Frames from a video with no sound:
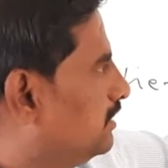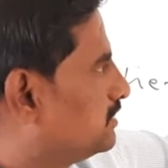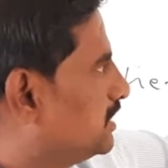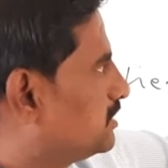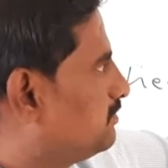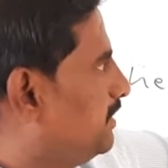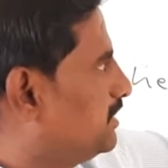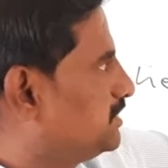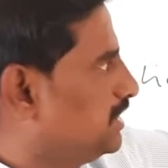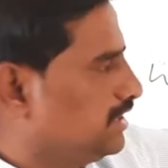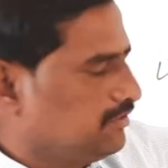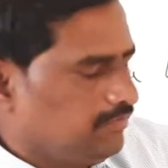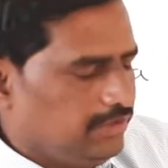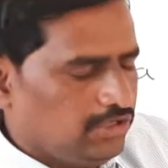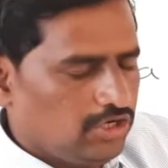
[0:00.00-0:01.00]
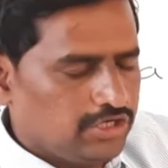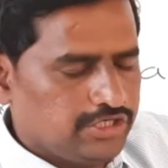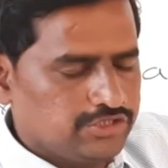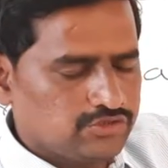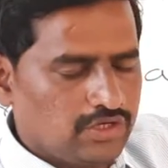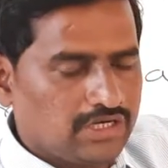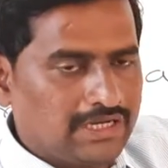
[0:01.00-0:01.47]
suspension will not
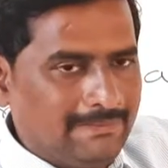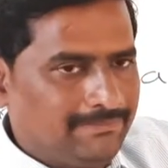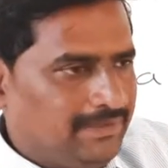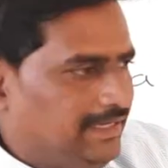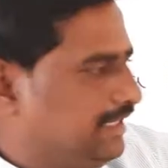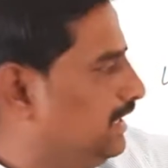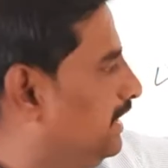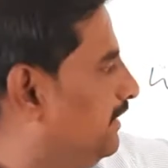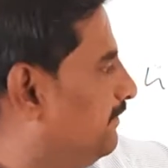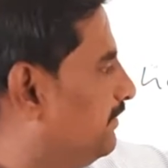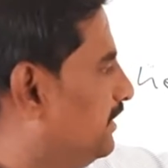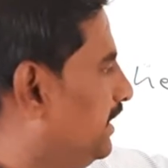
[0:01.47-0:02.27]
dissolve completely.